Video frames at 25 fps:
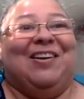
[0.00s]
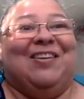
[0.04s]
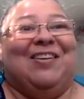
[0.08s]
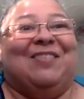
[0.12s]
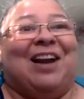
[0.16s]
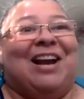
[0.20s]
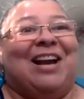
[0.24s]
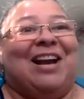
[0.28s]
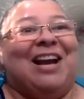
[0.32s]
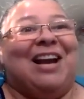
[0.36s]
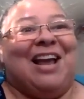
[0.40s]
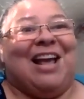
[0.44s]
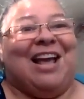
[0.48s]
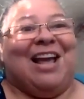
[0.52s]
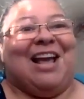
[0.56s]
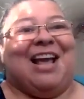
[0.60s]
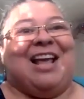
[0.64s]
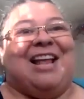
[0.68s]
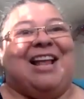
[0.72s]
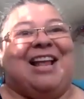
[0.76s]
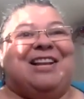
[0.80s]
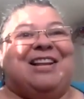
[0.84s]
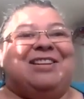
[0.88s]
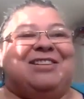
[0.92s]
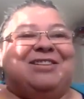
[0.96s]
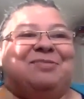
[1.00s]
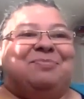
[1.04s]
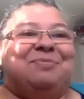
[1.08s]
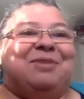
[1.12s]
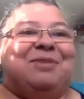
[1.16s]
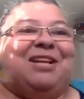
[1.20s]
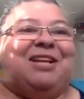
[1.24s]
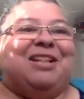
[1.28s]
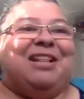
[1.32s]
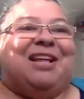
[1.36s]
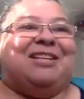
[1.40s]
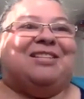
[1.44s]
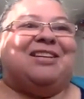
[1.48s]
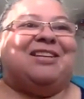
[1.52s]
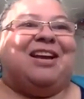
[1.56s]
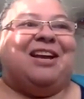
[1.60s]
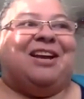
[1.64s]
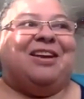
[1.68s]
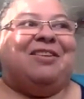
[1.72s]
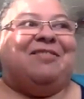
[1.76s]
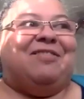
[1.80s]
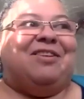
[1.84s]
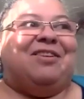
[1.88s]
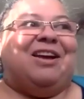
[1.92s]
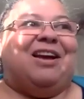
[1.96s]
Right. And to me, that's kind
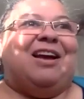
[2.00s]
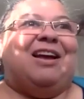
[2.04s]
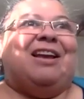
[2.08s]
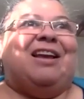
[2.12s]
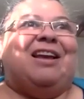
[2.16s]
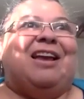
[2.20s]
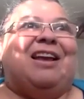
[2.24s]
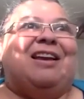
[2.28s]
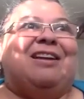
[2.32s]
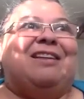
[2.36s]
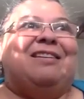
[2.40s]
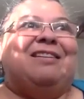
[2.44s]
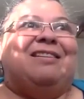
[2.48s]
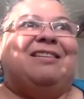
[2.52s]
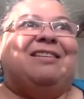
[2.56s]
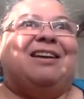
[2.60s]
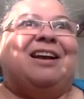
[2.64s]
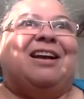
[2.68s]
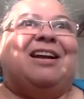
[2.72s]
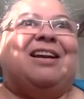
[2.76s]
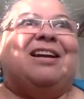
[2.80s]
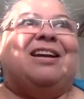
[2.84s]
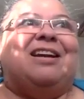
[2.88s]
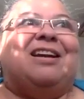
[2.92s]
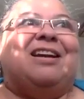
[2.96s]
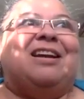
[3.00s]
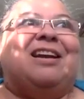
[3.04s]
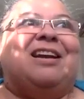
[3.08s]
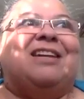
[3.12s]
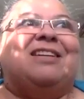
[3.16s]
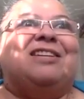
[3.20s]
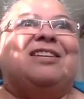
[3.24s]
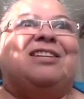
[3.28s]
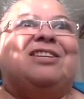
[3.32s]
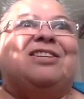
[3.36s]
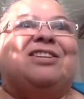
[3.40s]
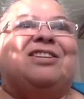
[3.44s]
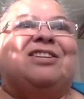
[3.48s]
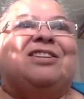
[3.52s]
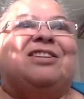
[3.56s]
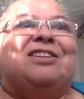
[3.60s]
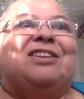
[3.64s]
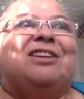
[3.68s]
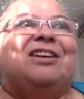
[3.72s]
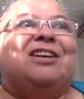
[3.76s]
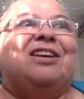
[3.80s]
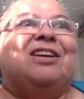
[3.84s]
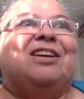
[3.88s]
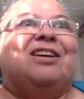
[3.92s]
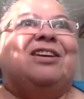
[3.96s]
of again, kind of connecting
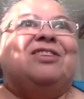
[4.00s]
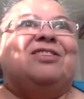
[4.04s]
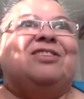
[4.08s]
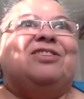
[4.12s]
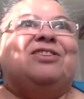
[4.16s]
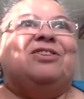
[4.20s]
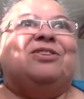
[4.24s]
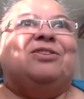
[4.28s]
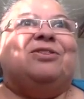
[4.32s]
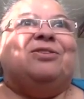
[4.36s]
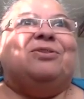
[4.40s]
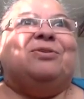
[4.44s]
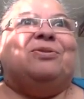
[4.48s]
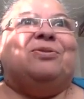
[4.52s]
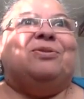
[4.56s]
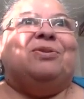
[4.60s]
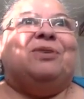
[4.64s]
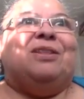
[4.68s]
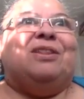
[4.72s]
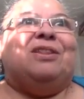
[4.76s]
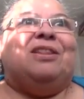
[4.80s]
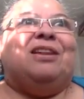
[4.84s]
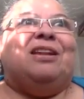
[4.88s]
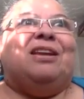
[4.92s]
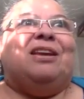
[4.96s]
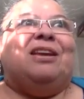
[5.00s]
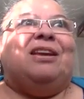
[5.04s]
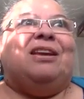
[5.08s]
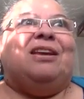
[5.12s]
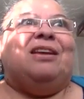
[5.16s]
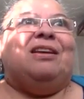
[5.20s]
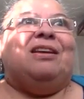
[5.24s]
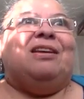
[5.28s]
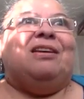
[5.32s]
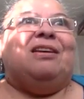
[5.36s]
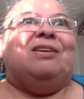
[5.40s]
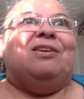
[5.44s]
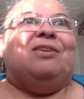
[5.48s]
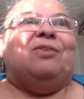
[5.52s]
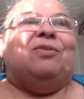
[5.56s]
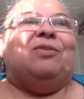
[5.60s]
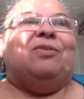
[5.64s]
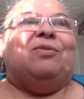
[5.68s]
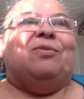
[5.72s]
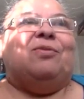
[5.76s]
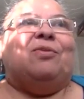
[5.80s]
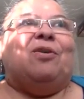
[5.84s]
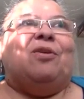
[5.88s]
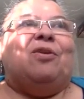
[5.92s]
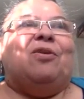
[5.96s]
to the, you
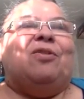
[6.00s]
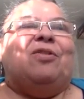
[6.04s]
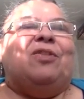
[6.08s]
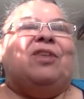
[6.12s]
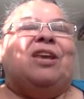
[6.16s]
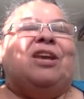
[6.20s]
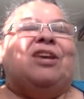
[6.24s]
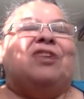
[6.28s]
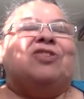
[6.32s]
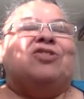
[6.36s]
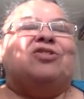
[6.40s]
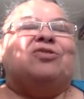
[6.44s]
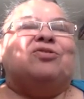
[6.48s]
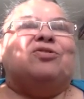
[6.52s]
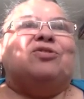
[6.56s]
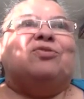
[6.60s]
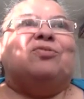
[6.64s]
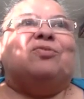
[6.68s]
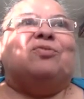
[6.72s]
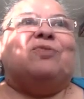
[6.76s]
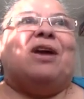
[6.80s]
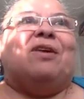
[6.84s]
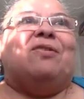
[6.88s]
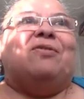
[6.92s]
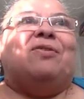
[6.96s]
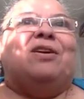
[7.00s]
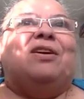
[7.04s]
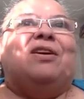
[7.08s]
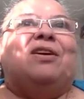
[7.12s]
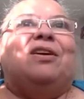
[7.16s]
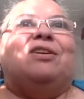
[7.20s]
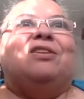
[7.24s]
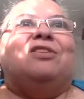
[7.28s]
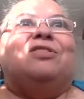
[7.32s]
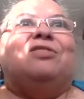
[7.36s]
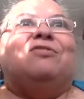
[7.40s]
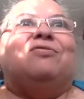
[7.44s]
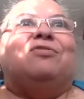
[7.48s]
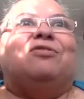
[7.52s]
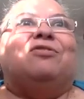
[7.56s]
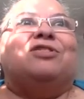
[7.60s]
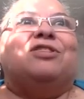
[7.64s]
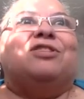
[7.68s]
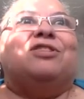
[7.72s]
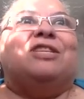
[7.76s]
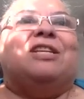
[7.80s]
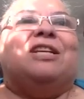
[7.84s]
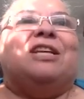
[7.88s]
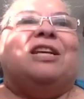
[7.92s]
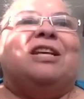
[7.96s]
know, all the issues around
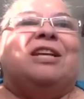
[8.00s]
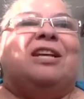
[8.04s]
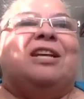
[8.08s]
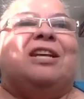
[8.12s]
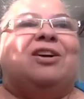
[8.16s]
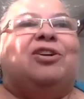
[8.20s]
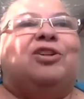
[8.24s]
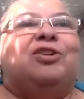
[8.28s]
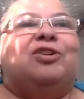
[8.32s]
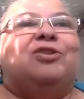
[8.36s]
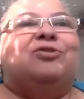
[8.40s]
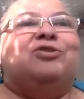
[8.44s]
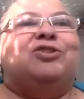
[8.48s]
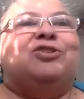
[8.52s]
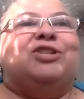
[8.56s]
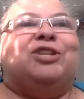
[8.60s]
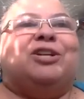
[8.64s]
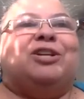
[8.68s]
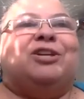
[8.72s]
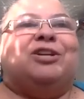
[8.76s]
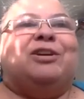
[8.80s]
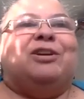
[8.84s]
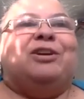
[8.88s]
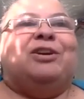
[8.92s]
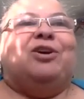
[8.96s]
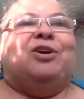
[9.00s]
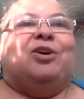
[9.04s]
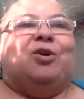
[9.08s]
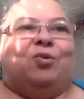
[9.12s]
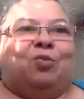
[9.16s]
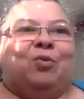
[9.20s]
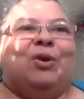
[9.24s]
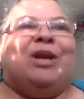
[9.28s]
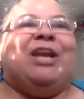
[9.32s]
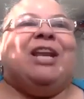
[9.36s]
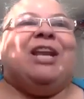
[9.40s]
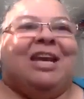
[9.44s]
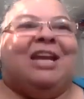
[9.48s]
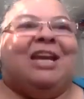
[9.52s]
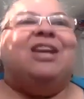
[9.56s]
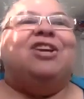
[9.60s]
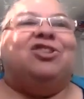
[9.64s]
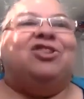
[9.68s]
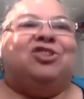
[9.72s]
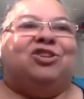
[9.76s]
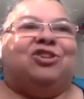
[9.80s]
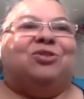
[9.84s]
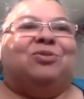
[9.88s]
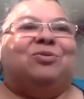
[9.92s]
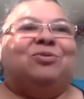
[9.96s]
diversity and inclusion. We
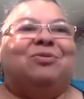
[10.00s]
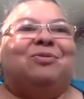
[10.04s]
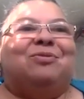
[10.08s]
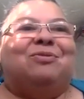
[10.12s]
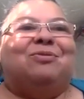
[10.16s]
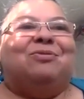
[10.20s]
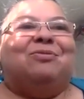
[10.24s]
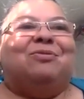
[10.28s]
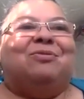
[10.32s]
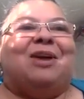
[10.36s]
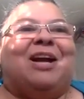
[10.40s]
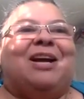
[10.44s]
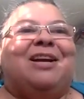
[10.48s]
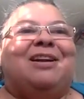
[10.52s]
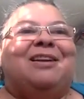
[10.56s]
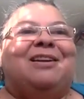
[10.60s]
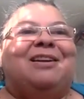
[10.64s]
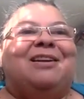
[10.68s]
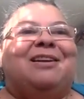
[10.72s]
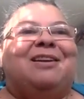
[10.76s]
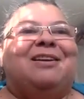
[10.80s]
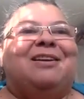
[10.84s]
need you, right?